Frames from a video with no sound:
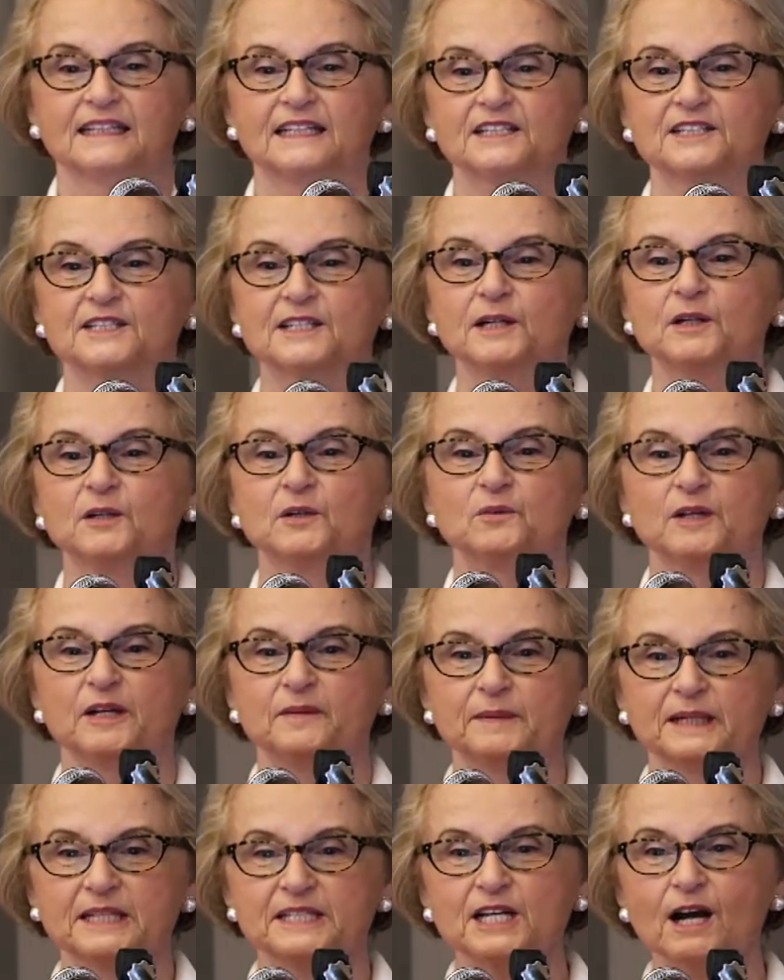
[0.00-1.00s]
So
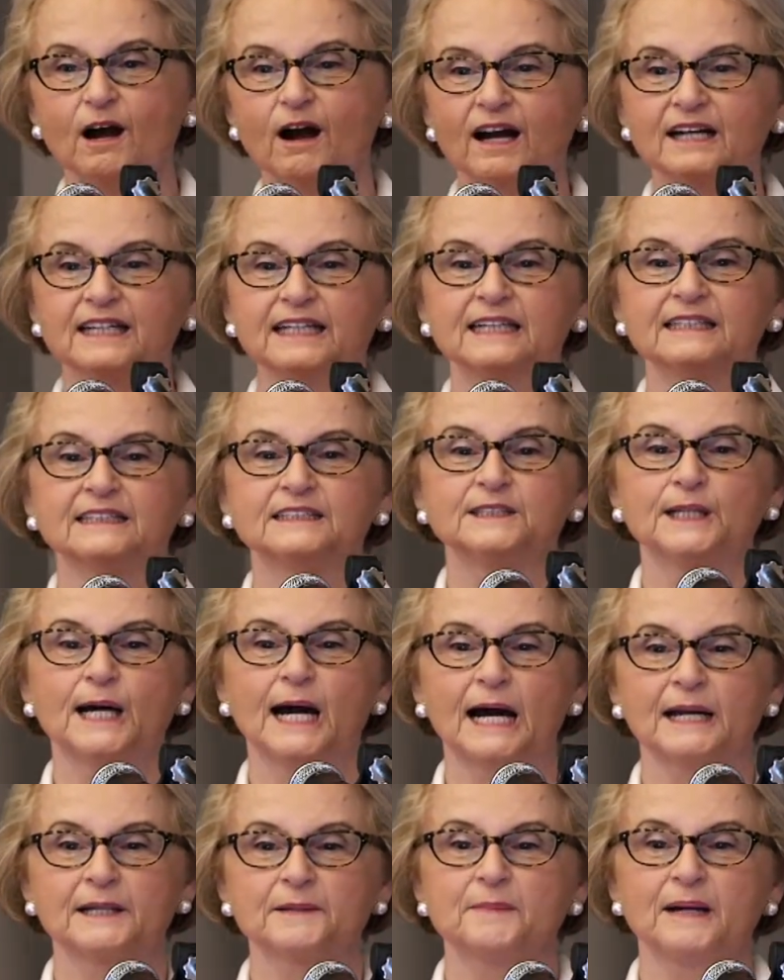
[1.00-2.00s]
we've been talking a
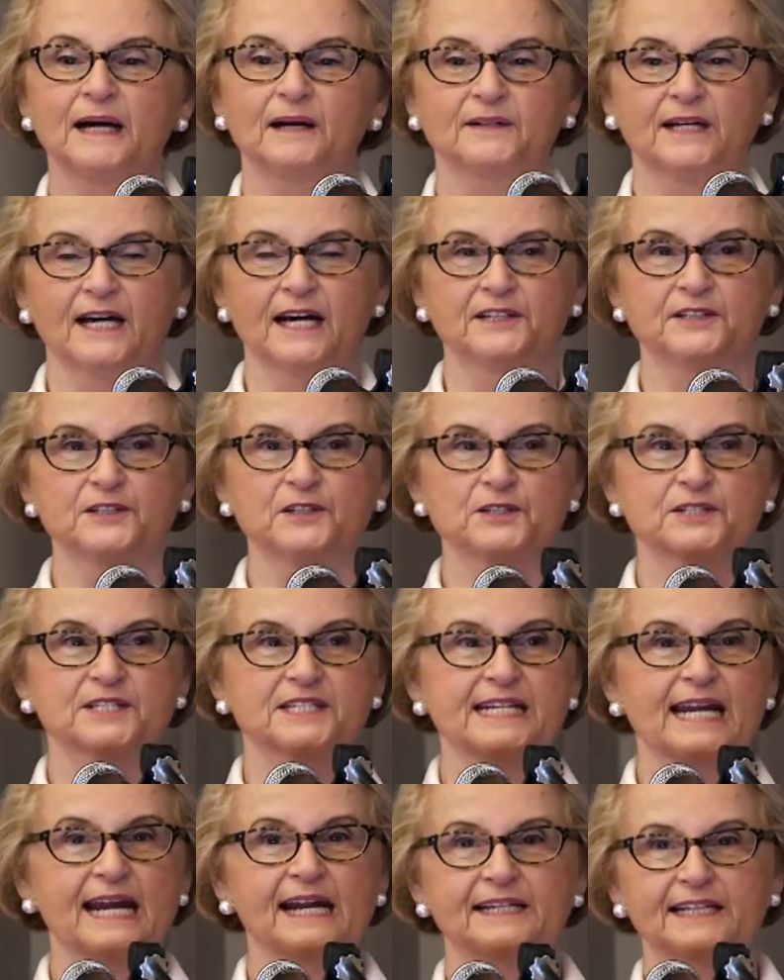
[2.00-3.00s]
lot about
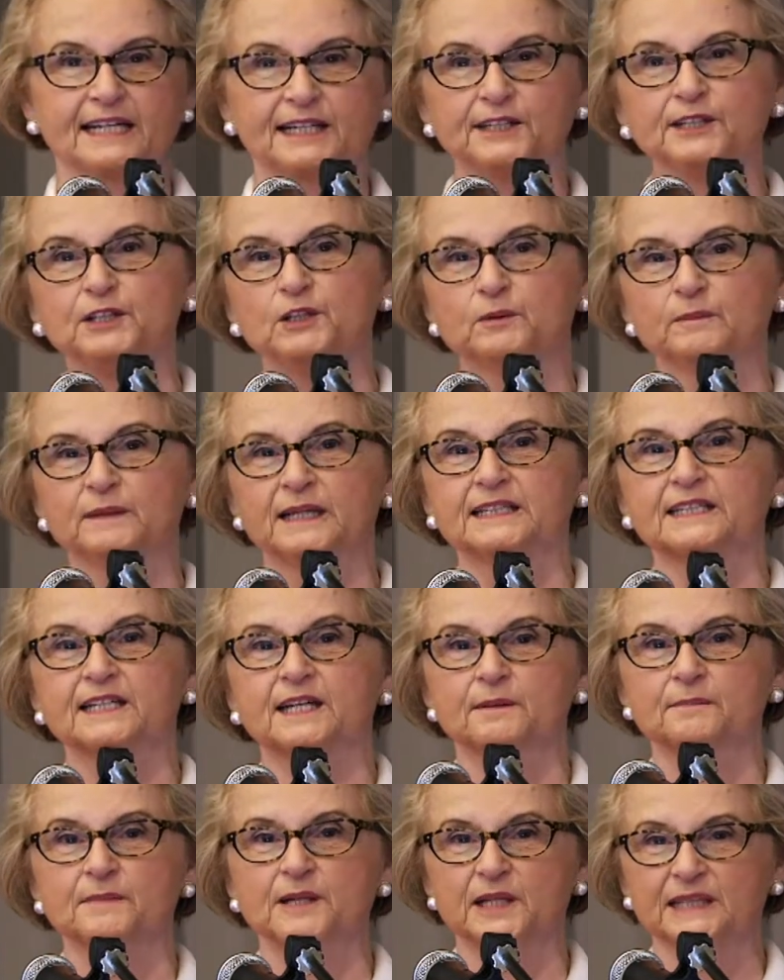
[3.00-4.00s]
understanding human
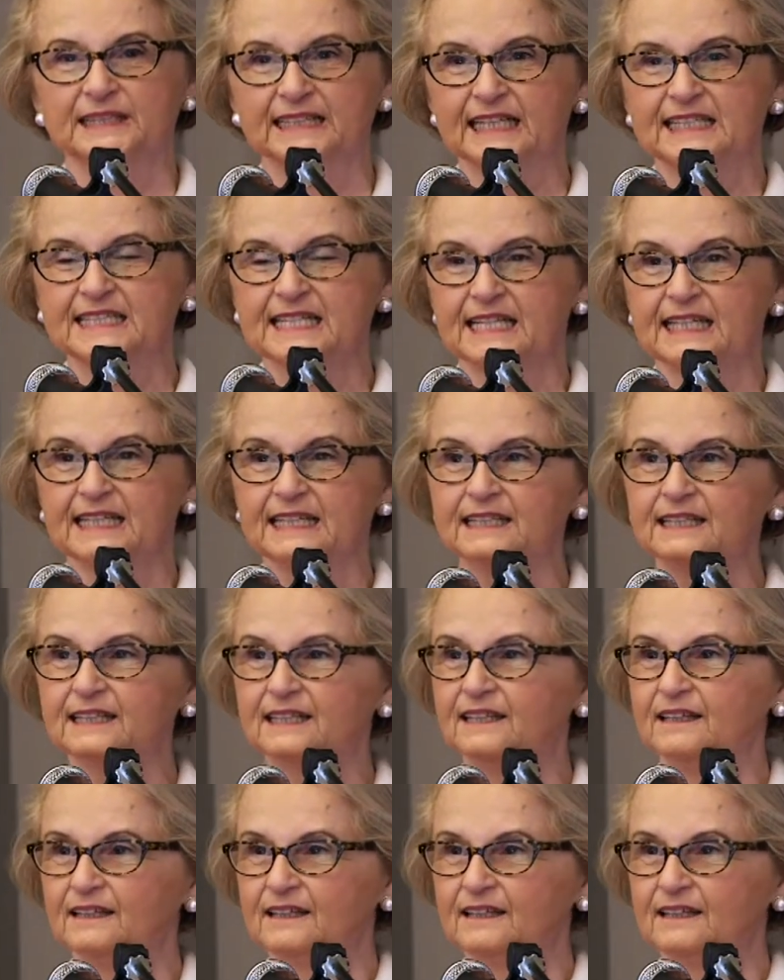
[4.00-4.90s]
community.